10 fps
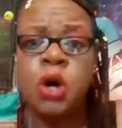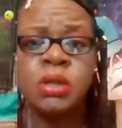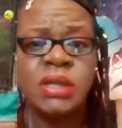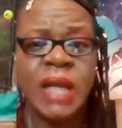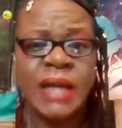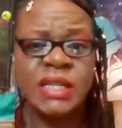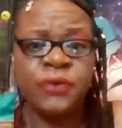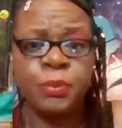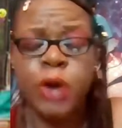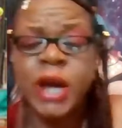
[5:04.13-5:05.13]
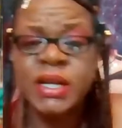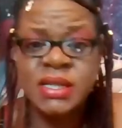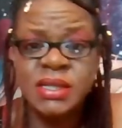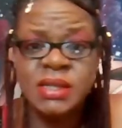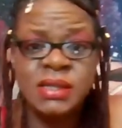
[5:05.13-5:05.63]
to like different
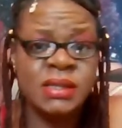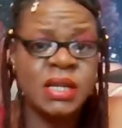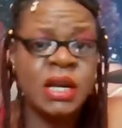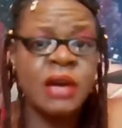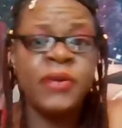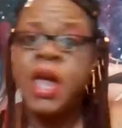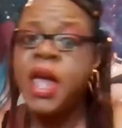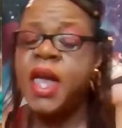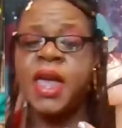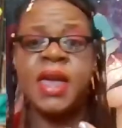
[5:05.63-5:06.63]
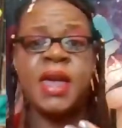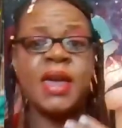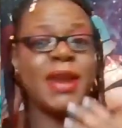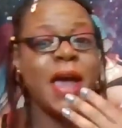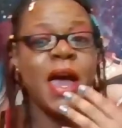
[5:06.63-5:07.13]
practices and stuff,
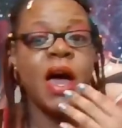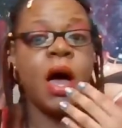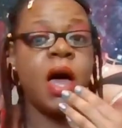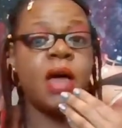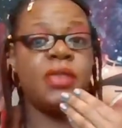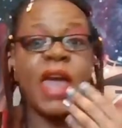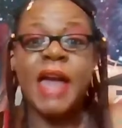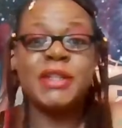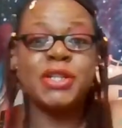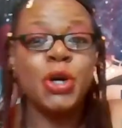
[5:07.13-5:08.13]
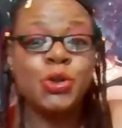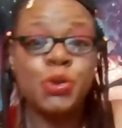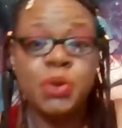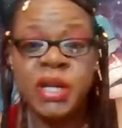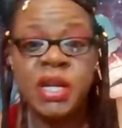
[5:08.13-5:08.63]
and they had to go
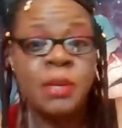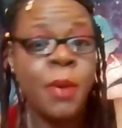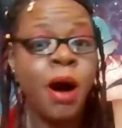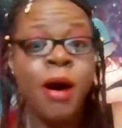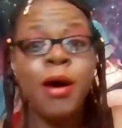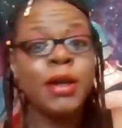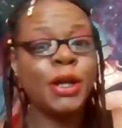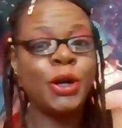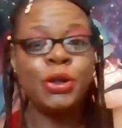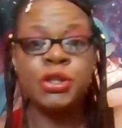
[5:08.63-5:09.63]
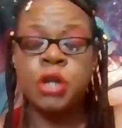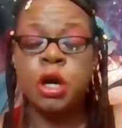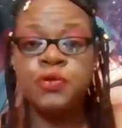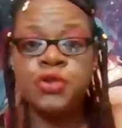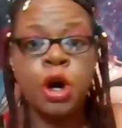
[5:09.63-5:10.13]
to the Kingdom Hall and only
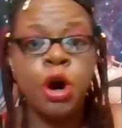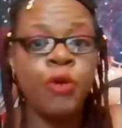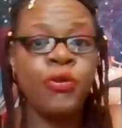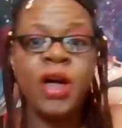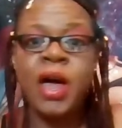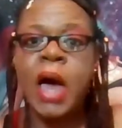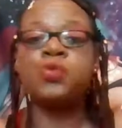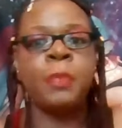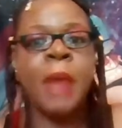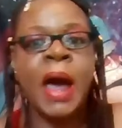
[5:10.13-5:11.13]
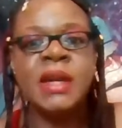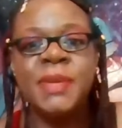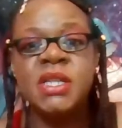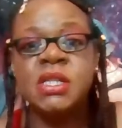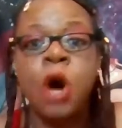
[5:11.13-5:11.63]
serve Jehovah. It reminded
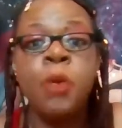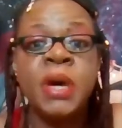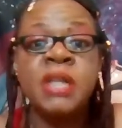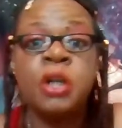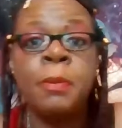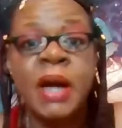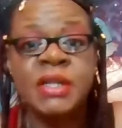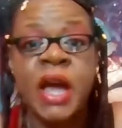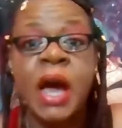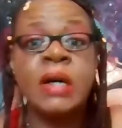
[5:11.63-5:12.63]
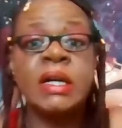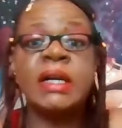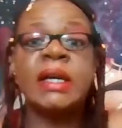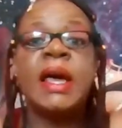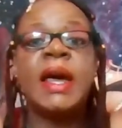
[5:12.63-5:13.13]
me so much of my
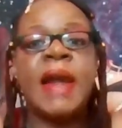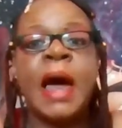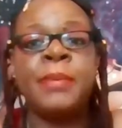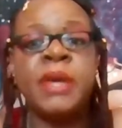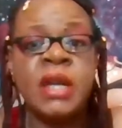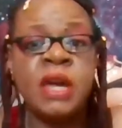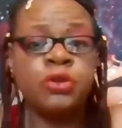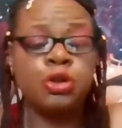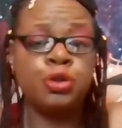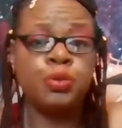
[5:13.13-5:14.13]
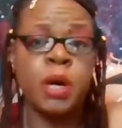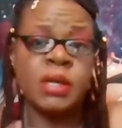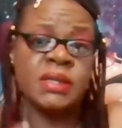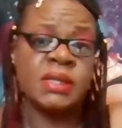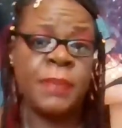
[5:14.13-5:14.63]
childhood, not being able to
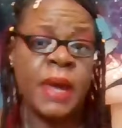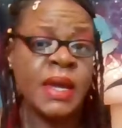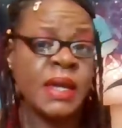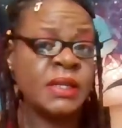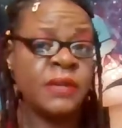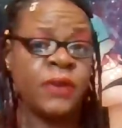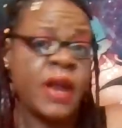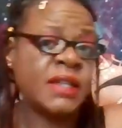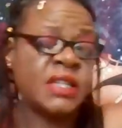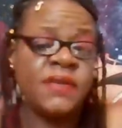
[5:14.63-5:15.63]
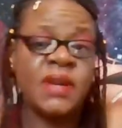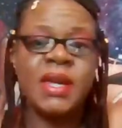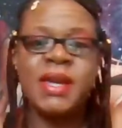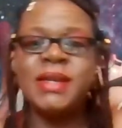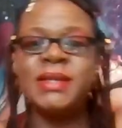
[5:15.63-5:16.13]
participate in different
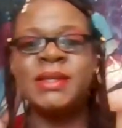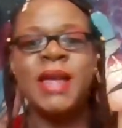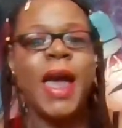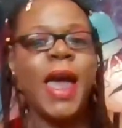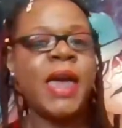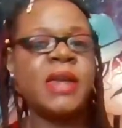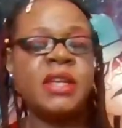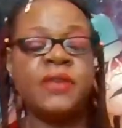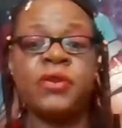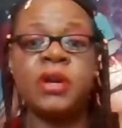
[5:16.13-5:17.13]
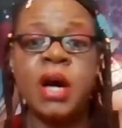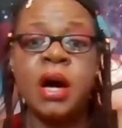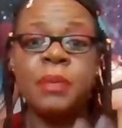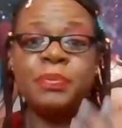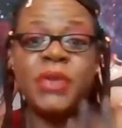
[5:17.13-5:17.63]
activities and different
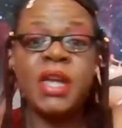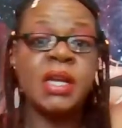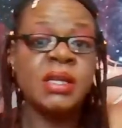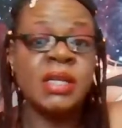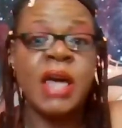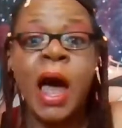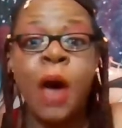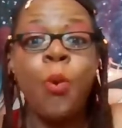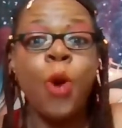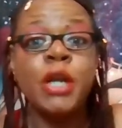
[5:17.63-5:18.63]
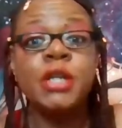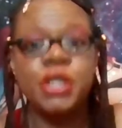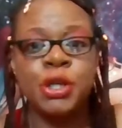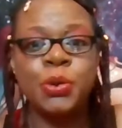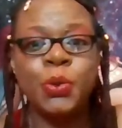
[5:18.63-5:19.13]
things that I wanted
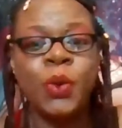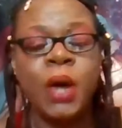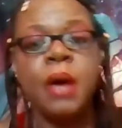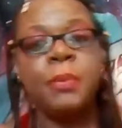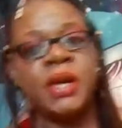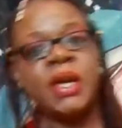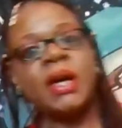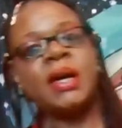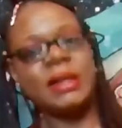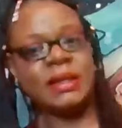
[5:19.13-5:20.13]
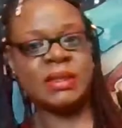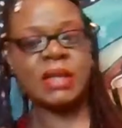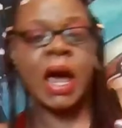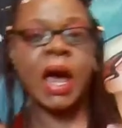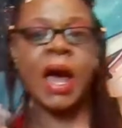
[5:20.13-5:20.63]
to,
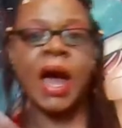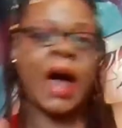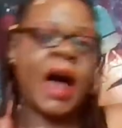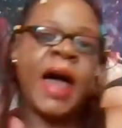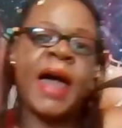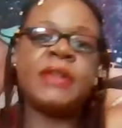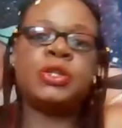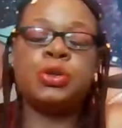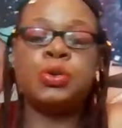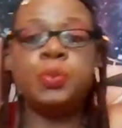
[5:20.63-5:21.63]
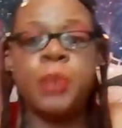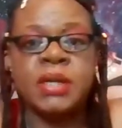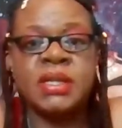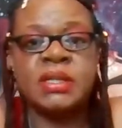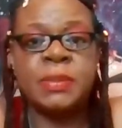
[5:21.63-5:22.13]
because I had to
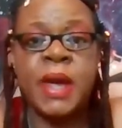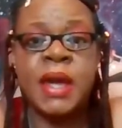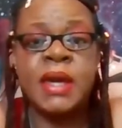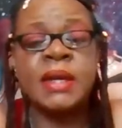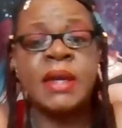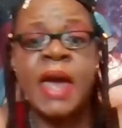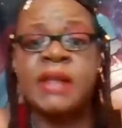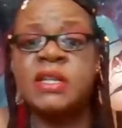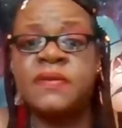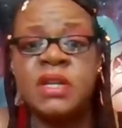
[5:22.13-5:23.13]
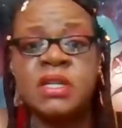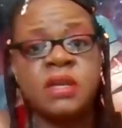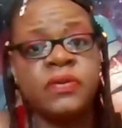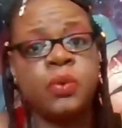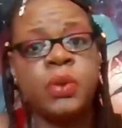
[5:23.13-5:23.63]
participate in the activities
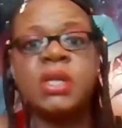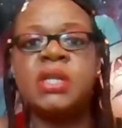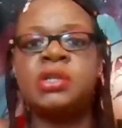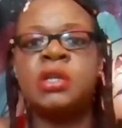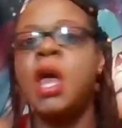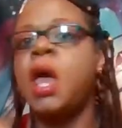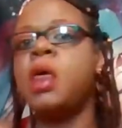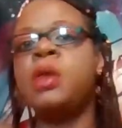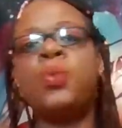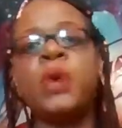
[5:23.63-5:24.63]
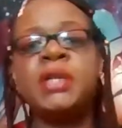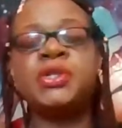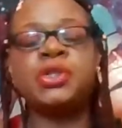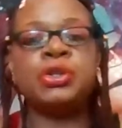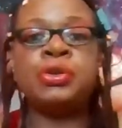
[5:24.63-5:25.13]
of the religion, in
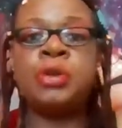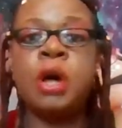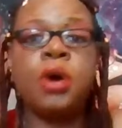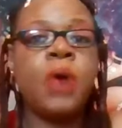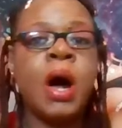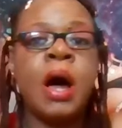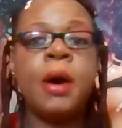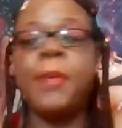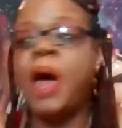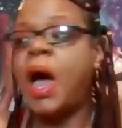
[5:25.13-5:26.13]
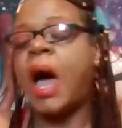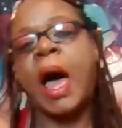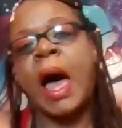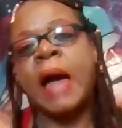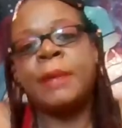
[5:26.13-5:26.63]
which,
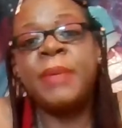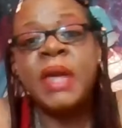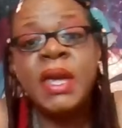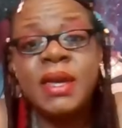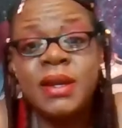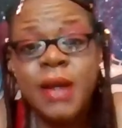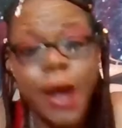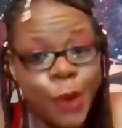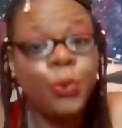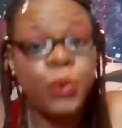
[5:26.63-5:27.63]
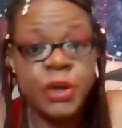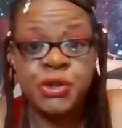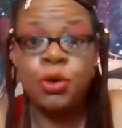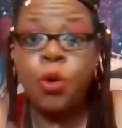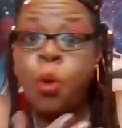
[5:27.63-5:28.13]
I commend
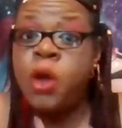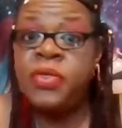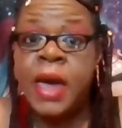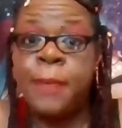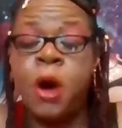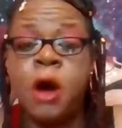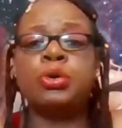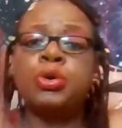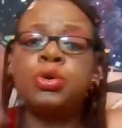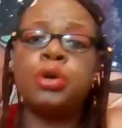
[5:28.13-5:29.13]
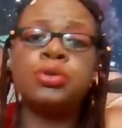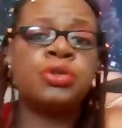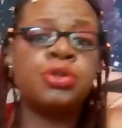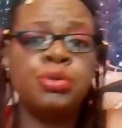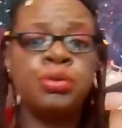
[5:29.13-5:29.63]
Richard on that part. Kudos
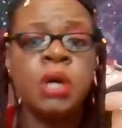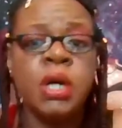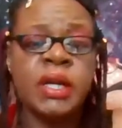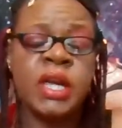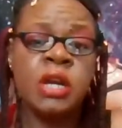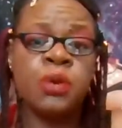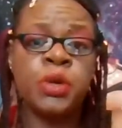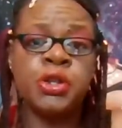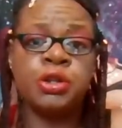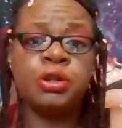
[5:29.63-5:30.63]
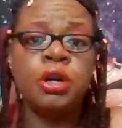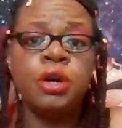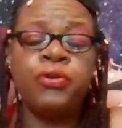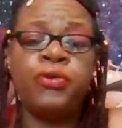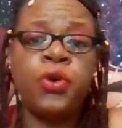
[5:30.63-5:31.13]
to King Richard
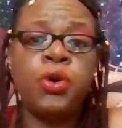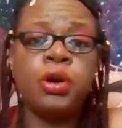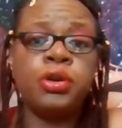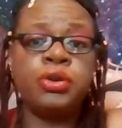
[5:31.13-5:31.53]
for,